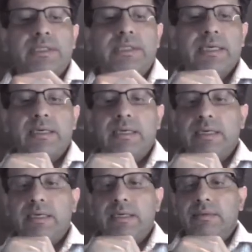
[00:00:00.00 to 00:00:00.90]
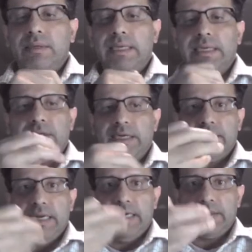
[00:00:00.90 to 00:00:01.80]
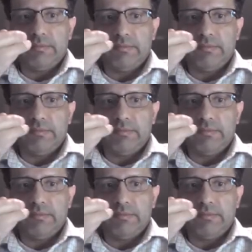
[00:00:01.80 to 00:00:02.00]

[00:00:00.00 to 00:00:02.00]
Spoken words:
it